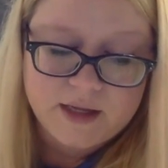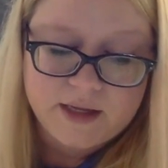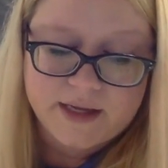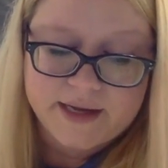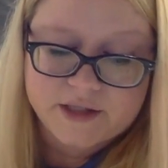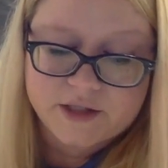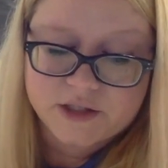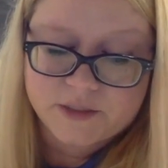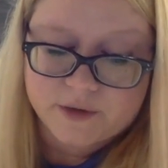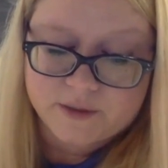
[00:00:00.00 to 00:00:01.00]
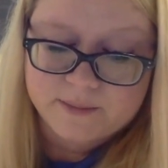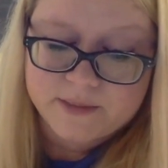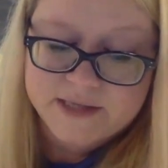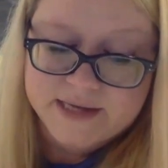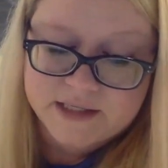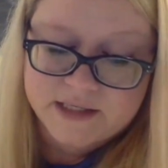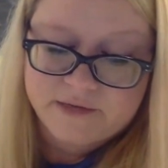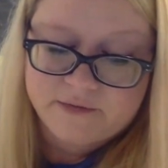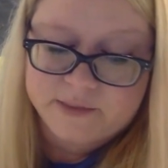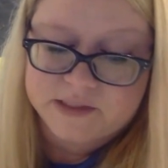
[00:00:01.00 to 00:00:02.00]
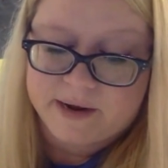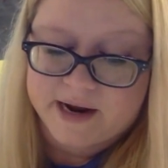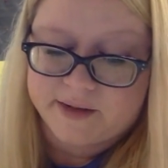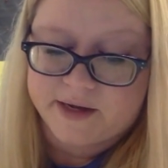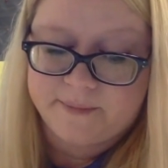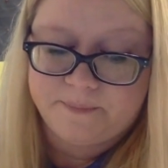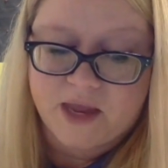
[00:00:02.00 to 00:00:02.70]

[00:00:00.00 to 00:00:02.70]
He enters the room, tentative but smiling,